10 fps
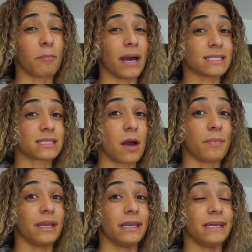messed up
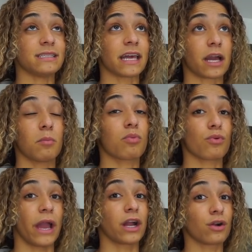and needs like a
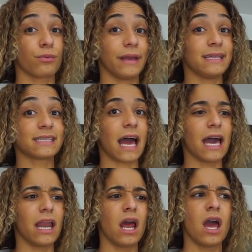breaker reset.